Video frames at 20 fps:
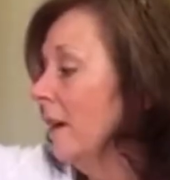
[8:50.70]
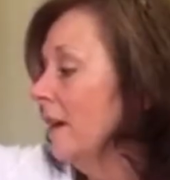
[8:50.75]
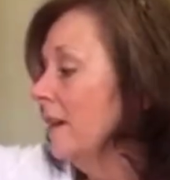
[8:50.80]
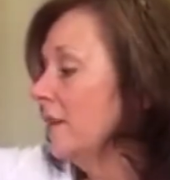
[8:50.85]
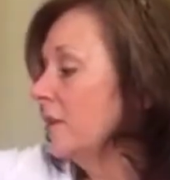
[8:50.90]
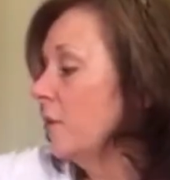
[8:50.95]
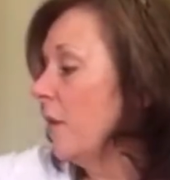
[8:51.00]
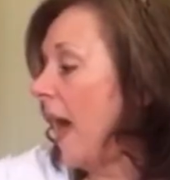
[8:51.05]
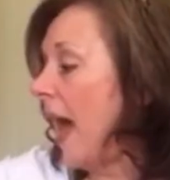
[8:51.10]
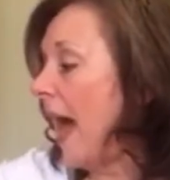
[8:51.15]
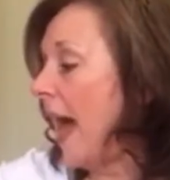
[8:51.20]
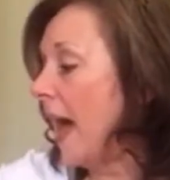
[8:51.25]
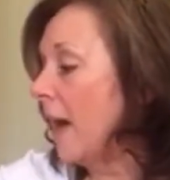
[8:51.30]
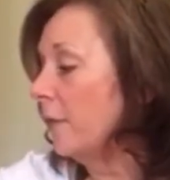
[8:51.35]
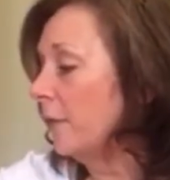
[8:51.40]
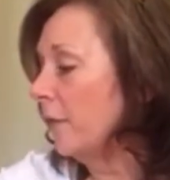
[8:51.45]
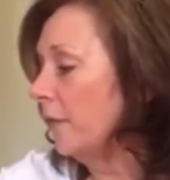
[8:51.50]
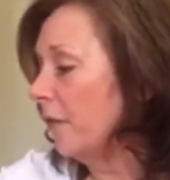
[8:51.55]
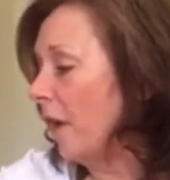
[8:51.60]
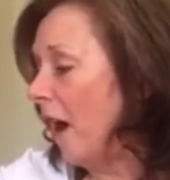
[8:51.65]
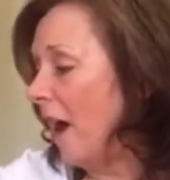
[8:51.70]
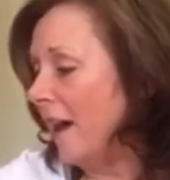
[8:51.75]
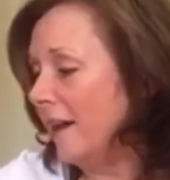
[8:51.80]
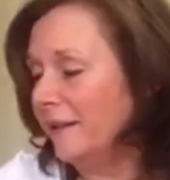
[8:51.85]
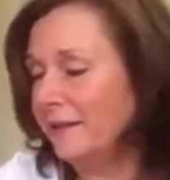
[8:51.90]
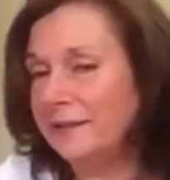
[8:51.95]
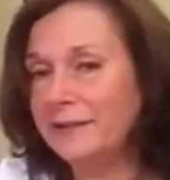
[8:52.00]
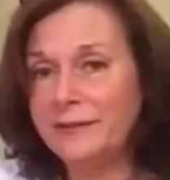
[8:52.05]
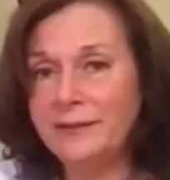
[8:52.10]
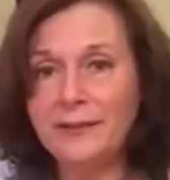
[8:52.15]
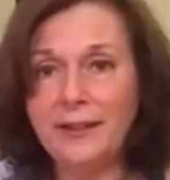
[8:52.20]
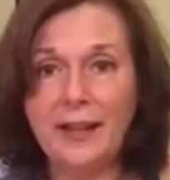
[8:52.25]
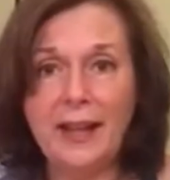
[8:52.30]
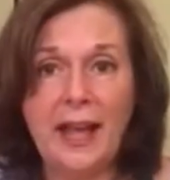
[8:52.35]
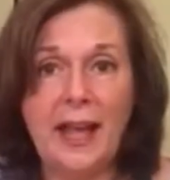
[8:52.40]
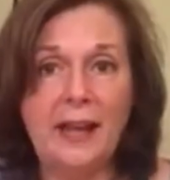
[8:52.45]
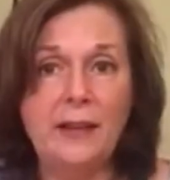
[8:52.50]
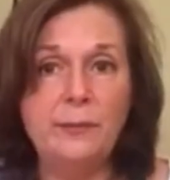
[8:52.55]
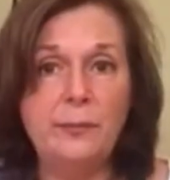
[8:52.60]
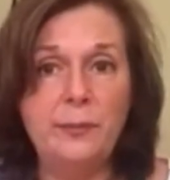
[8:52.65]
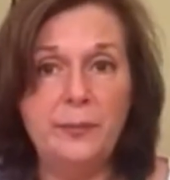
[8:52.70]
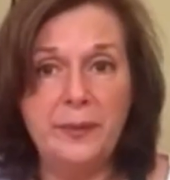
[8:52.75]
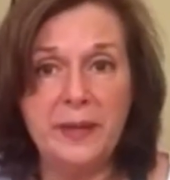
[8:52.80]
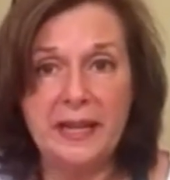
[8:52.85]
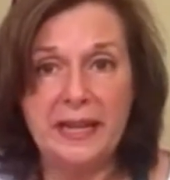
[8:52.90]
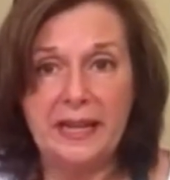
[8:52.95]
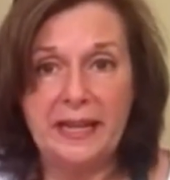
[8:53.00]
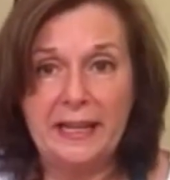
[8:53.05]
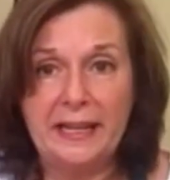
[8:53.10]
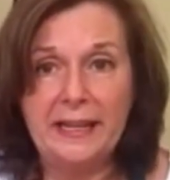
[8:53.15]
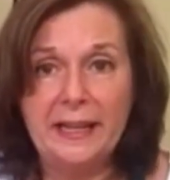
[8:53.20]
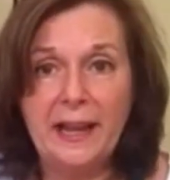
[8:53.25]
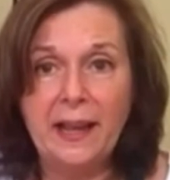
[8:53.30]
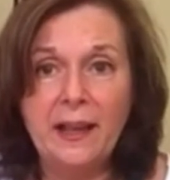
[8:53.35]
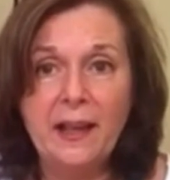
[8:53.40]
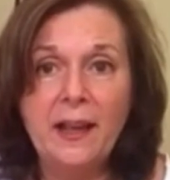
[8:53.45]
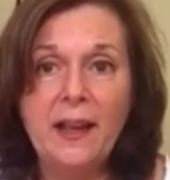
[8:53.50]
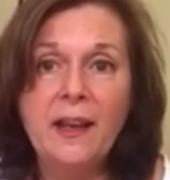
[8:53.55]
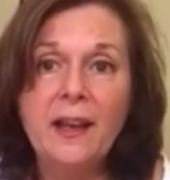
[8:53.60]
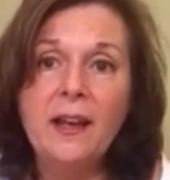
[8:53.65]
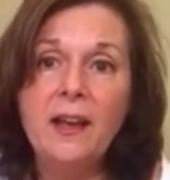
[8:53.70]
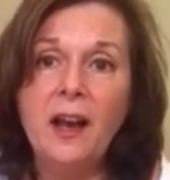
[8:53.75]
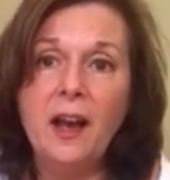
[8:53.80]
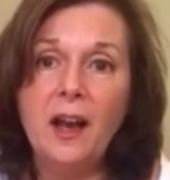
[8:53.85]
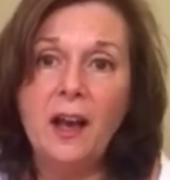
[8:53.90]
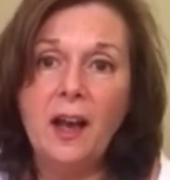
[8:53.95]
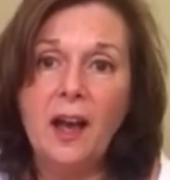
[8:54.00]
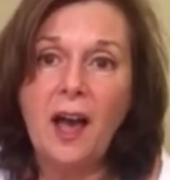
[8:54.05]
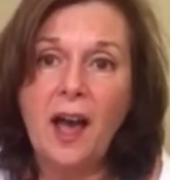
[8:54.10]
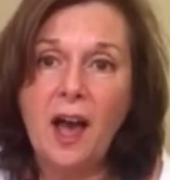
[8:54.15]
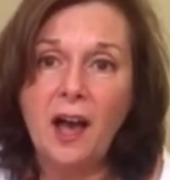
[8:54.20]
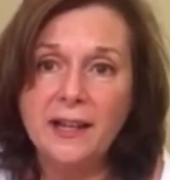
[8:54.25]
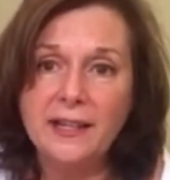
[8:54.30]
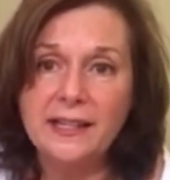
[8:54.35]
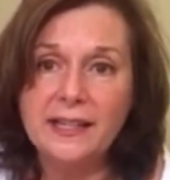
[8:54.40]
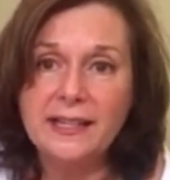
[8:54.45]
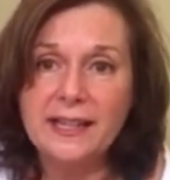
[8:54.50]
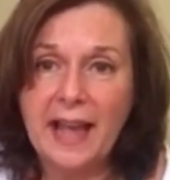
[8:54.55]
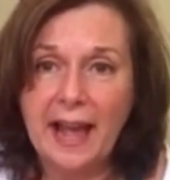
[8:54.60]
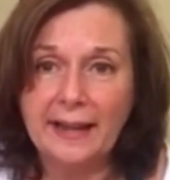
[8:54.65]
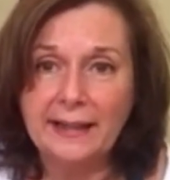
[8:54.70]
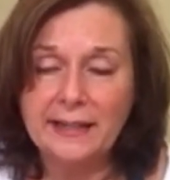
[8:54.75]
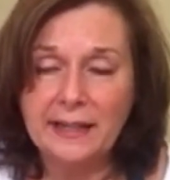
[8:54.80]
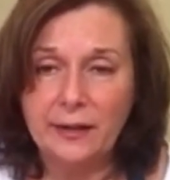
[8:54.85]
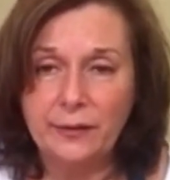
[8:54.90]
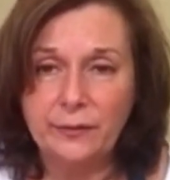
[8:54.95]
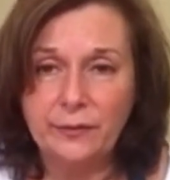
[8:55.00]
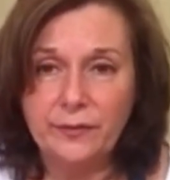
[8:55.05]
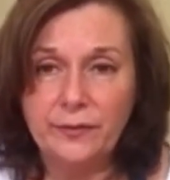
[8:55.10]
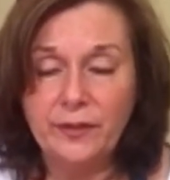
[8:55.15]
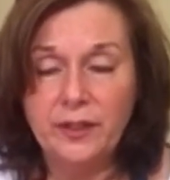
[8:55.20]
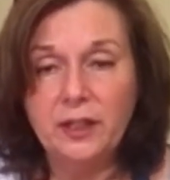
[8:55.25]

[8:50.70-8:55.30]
So have fun and be a detective.